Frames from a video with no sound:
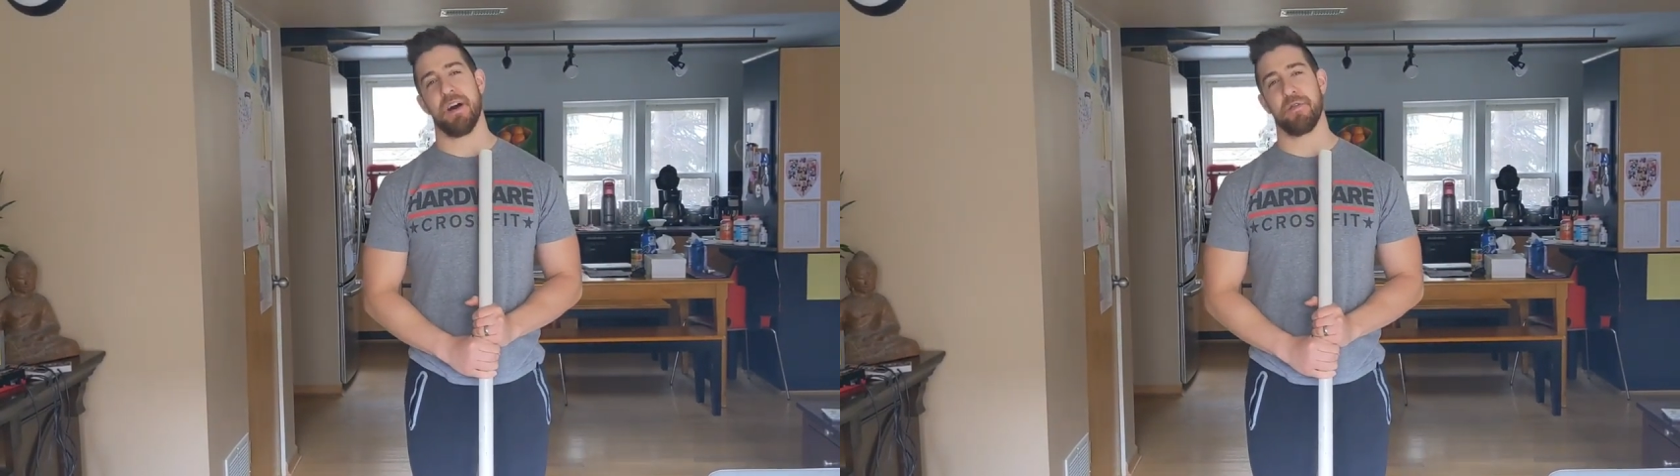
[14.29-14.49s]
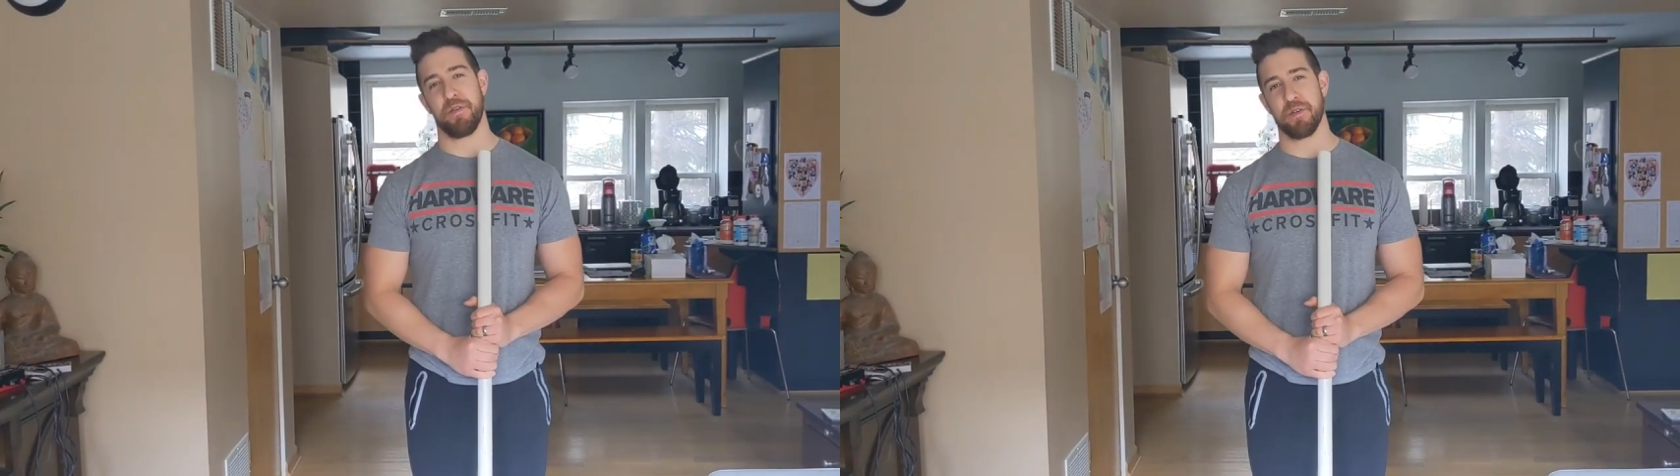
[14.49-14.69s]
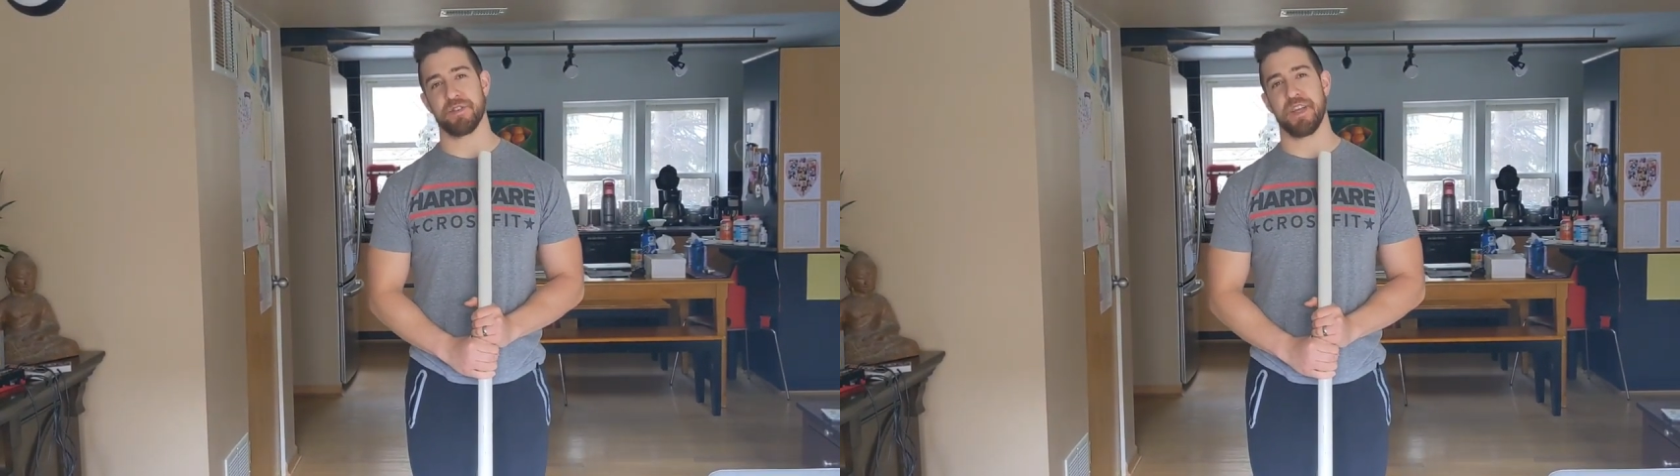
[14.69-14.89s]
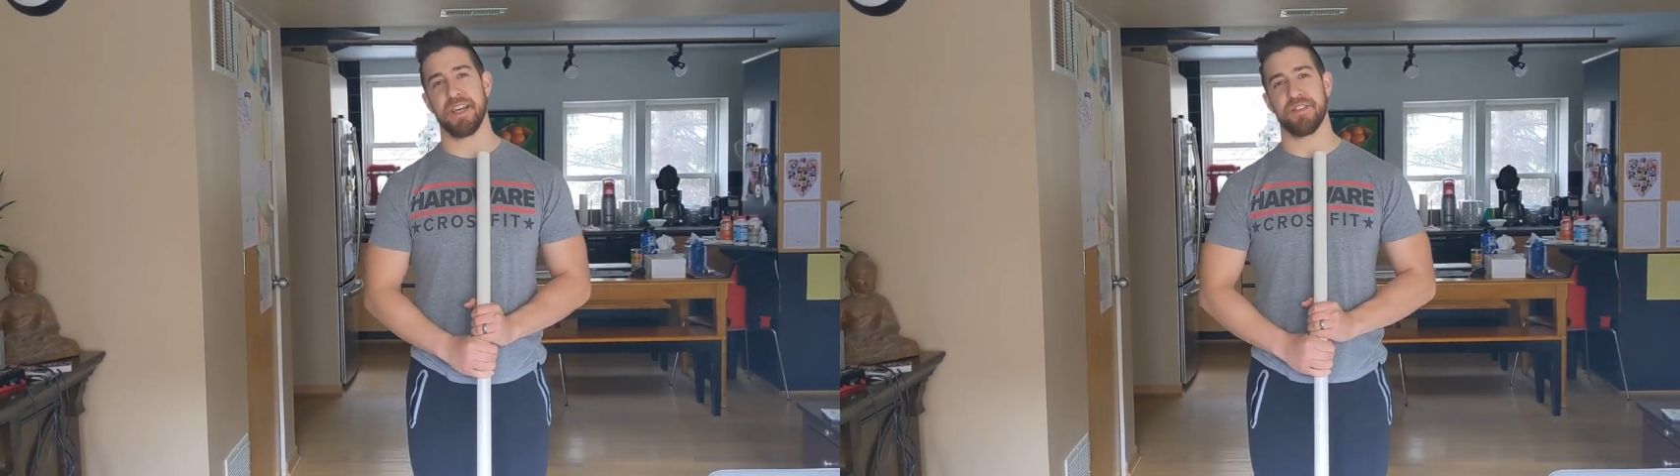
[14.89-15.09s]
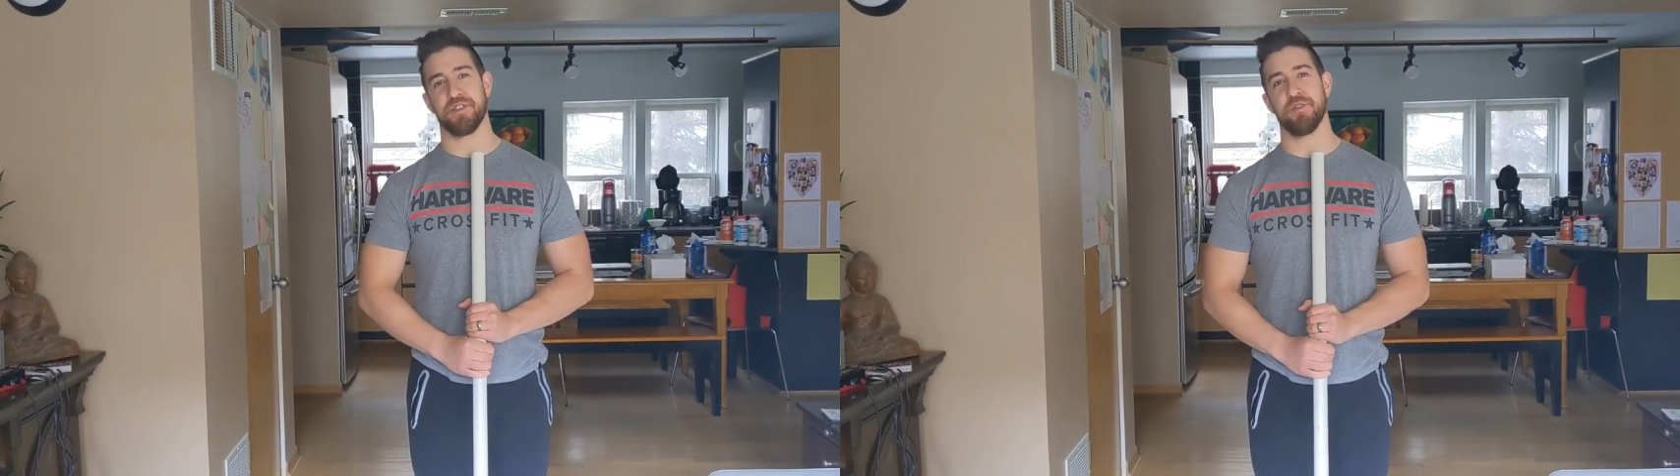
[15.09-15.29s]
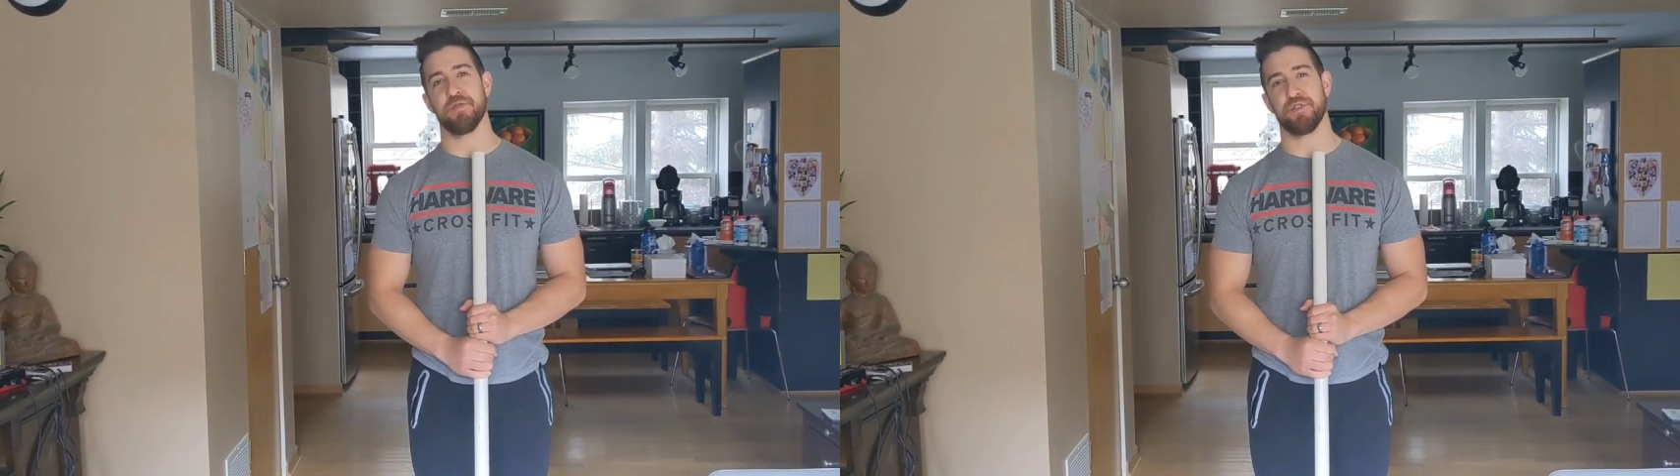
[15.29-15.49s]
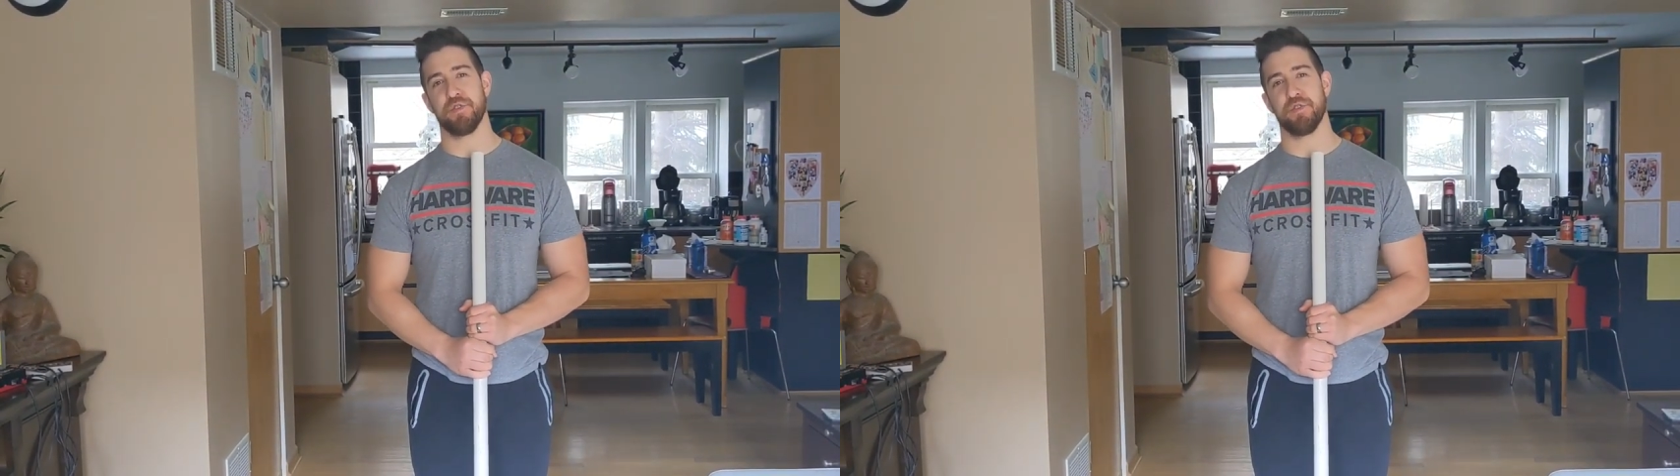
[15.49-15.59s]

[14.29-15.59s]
on Thursdays due